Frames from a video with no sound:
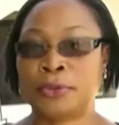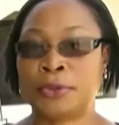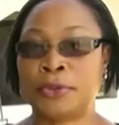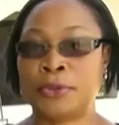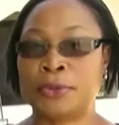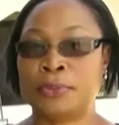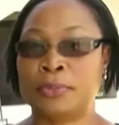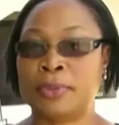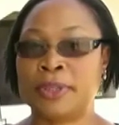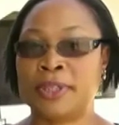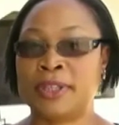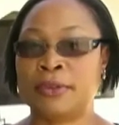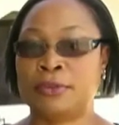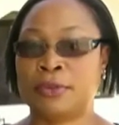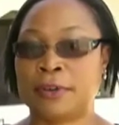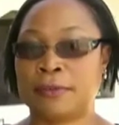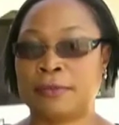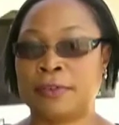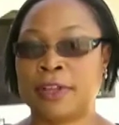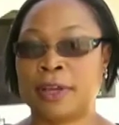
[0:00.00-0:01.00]
could be
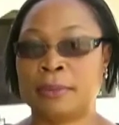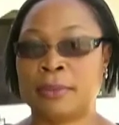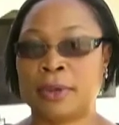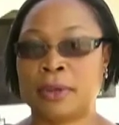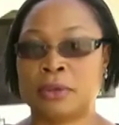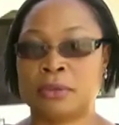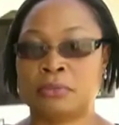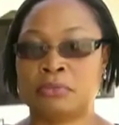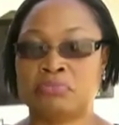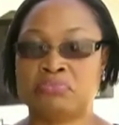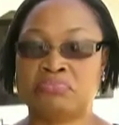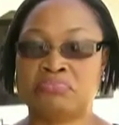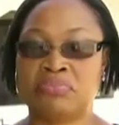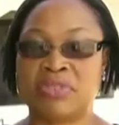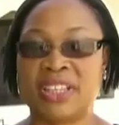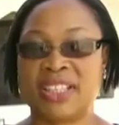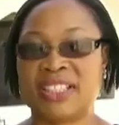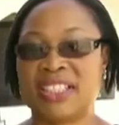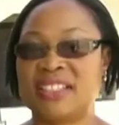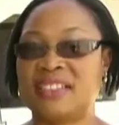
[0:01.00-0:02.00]
roughly about
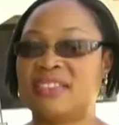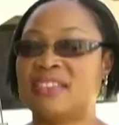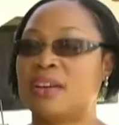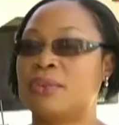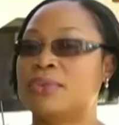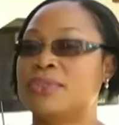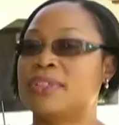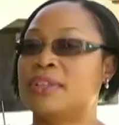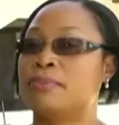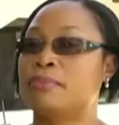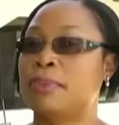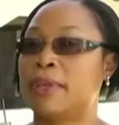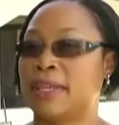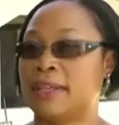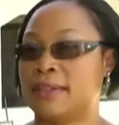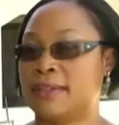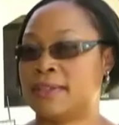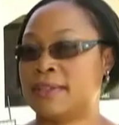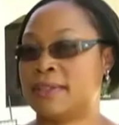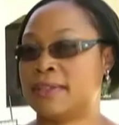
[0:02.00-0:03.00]
18,000
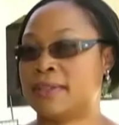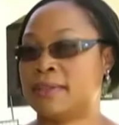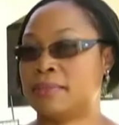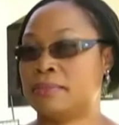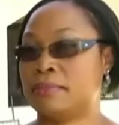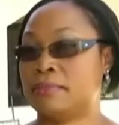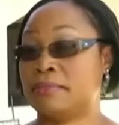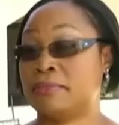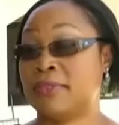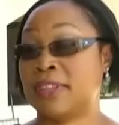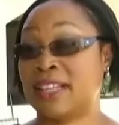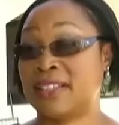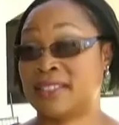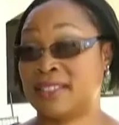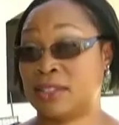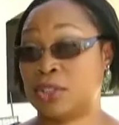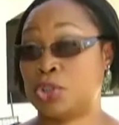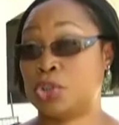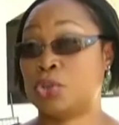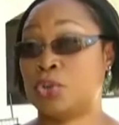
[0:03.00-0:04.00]
pigs.
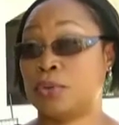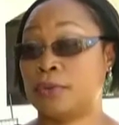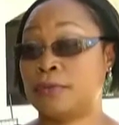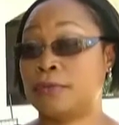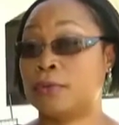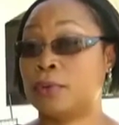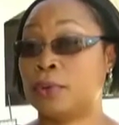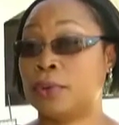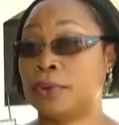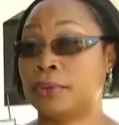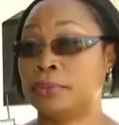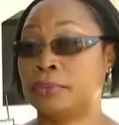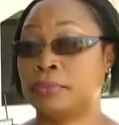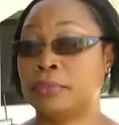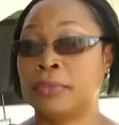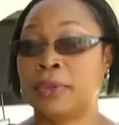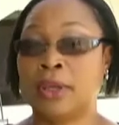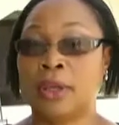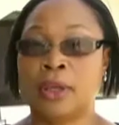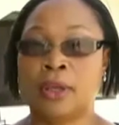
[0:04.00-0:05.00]
That's the shortfall.
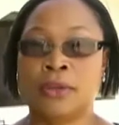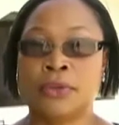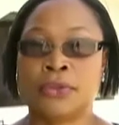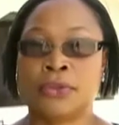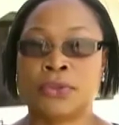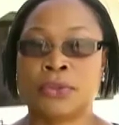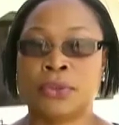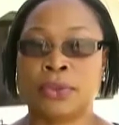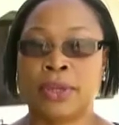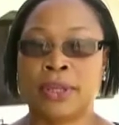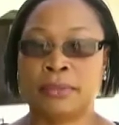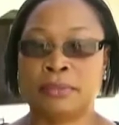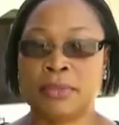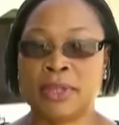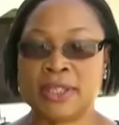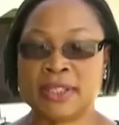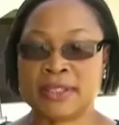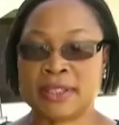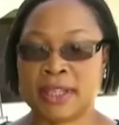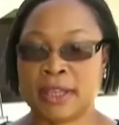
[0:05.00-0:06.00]
So it
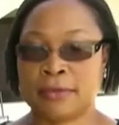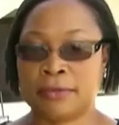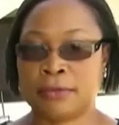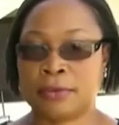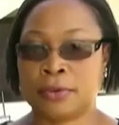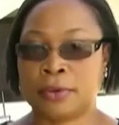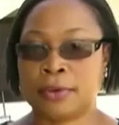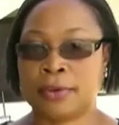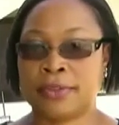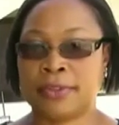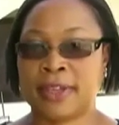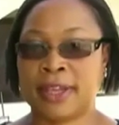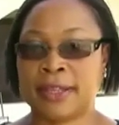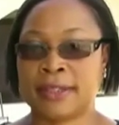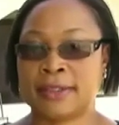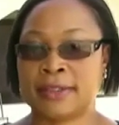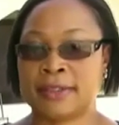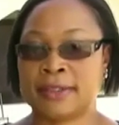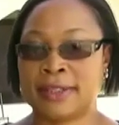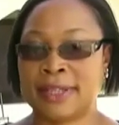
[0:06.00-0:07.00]
means, therefore,
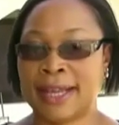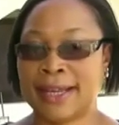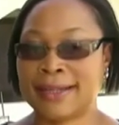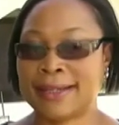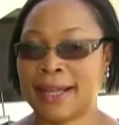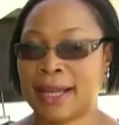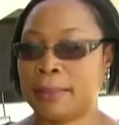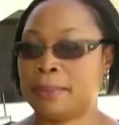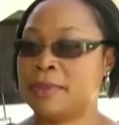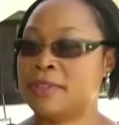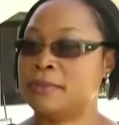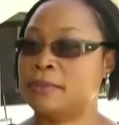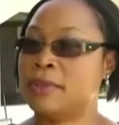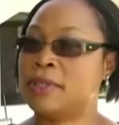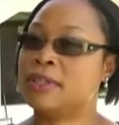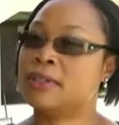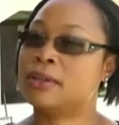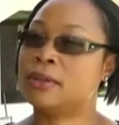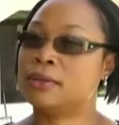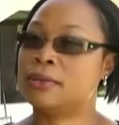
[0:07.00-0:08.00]
that gap is
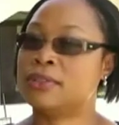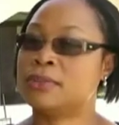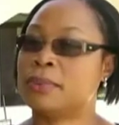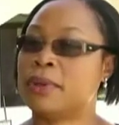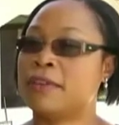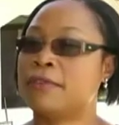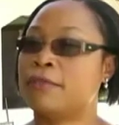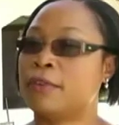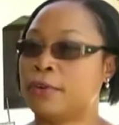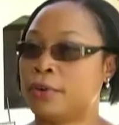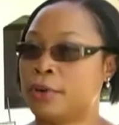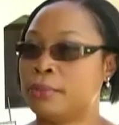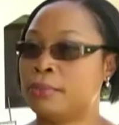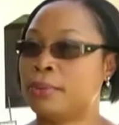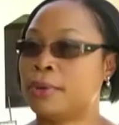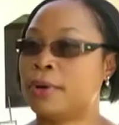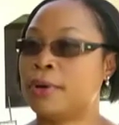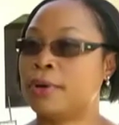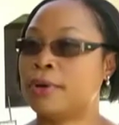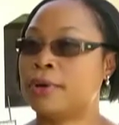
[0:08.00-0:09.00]
being closed by foreign
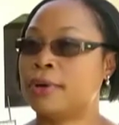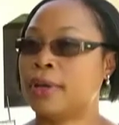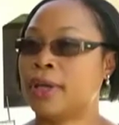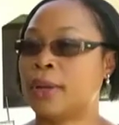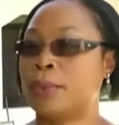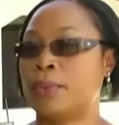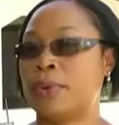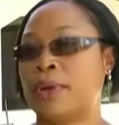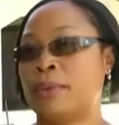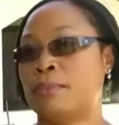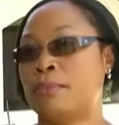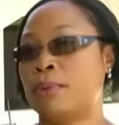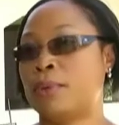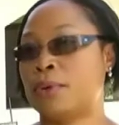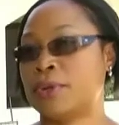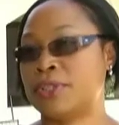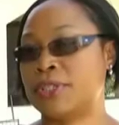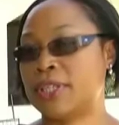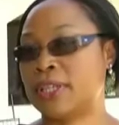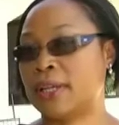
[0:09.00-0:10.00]
pork, and we're
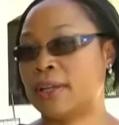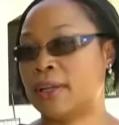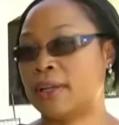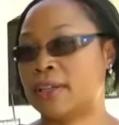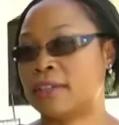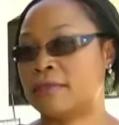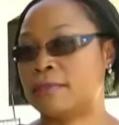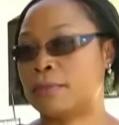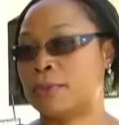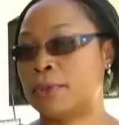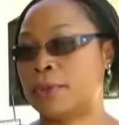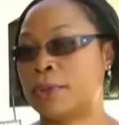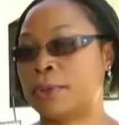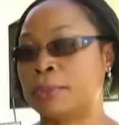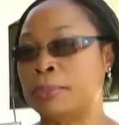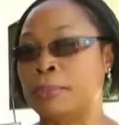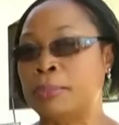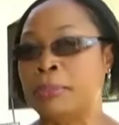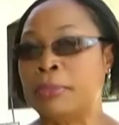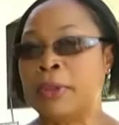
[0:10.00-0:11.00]
importing a lot of pork.
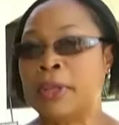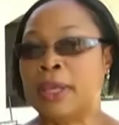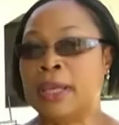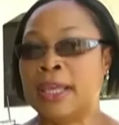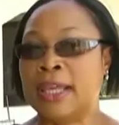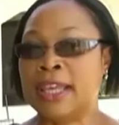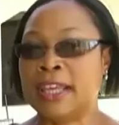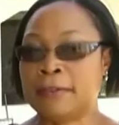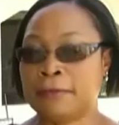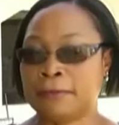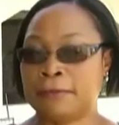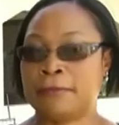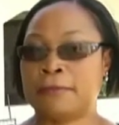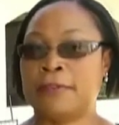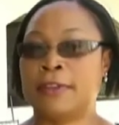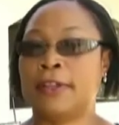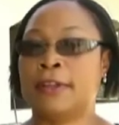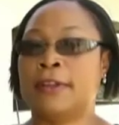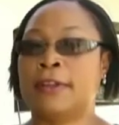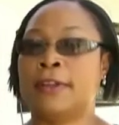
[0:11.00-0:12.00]
If
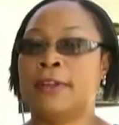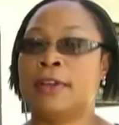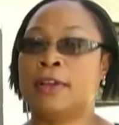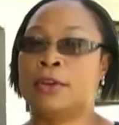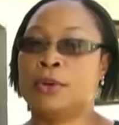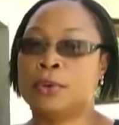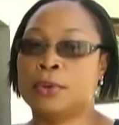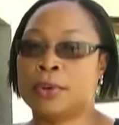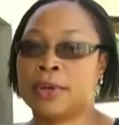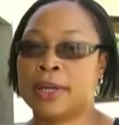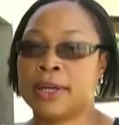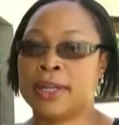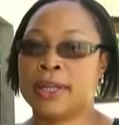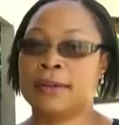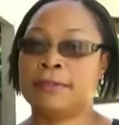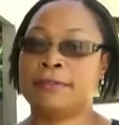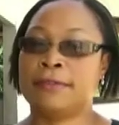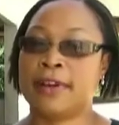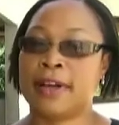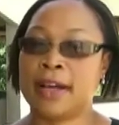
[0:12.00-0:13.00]
the
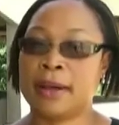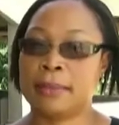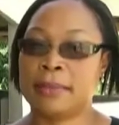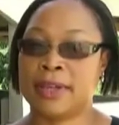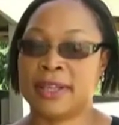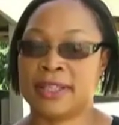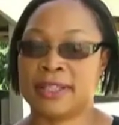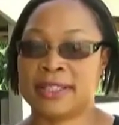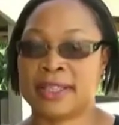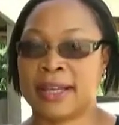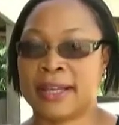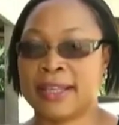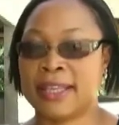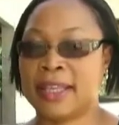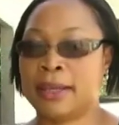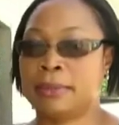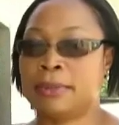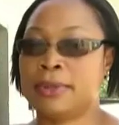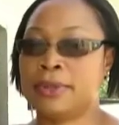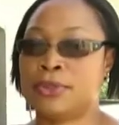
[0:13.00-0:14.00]
local farmers are
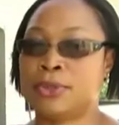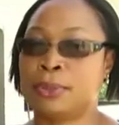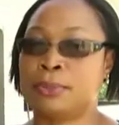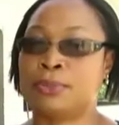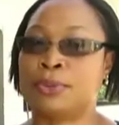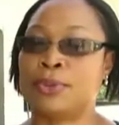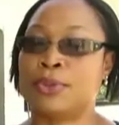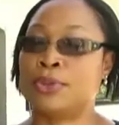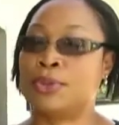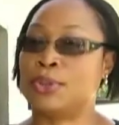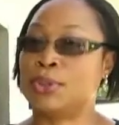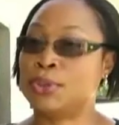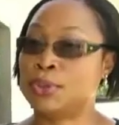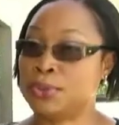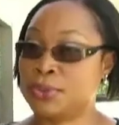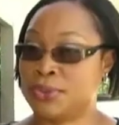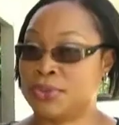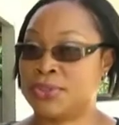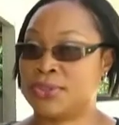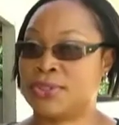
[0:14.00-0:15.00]
able to
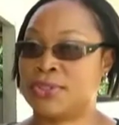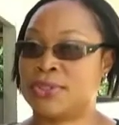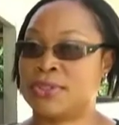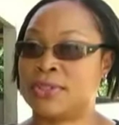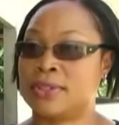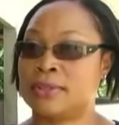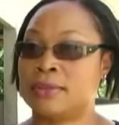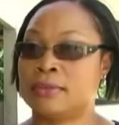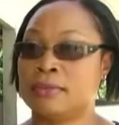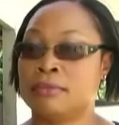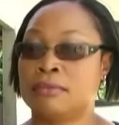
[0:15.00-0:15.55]
produce